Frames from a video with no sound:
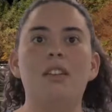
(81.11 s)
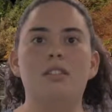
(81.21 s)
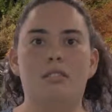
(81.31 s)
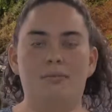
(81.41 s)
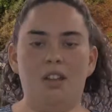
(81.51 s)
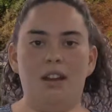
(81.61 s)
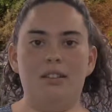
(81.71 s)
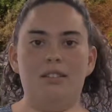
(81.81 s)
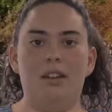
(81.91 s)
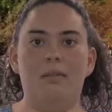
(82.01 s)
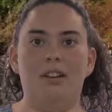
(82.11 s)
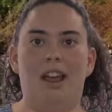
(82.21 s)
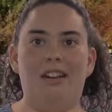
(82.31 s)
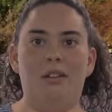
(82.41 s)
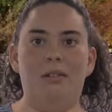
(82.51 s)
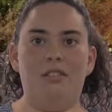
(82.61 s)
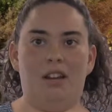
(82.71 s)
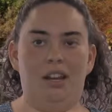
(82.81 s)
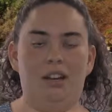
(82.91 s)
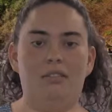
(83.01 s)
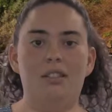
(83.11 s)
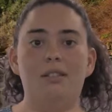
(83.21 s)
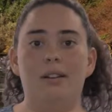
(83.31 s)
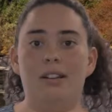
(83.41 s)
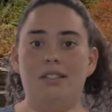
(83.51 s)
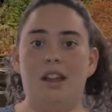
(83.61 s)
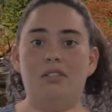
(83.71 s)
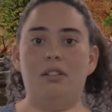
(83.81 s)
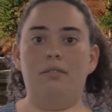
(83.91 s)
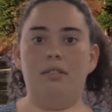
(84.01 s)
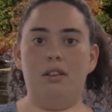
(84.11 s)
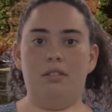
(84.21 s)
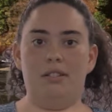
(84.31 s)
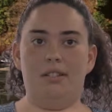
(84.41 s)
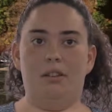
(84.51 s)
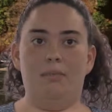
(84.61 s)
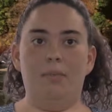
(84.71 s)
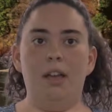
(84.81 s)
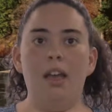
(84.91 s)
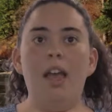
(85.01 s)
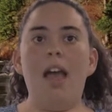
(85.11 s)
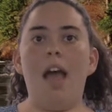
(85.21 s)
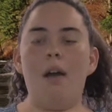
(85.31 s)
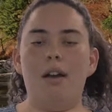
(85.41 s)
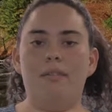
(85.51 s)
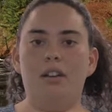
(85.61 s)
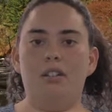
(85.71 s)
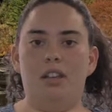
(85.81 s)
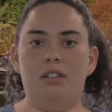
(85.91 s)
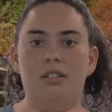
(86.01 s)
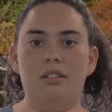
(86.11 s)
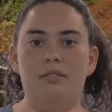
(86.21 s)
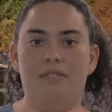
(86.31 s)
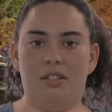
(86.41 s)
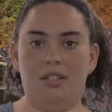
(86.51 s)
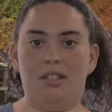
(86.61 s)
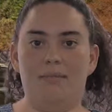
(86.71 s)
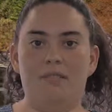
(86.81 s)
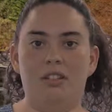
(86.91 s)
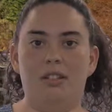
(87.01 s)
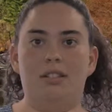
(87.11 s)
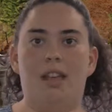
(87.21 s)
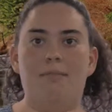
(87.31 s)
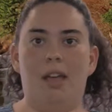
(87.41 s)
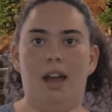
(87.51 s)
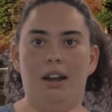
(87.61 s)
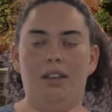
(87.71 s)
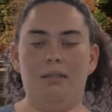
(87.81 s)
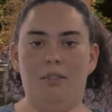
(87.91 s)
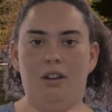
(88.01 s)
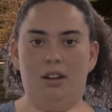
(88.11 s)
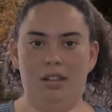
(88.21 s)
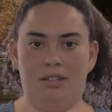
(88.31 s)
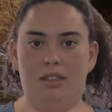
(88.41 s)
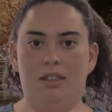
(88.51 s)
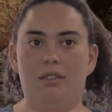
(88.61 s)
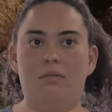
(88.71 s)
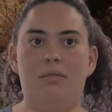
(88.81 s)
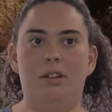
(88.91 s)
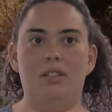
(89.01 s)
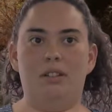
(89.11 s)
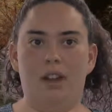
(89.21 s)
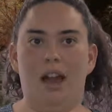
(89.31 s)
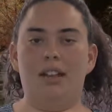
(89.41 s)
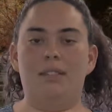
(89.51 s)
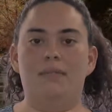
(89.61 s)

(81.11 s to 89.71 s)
Stream channels that were narrowed or drained are restored as natural flows resume. However, changes to fish assemblages and biotic communities in these rivers are not as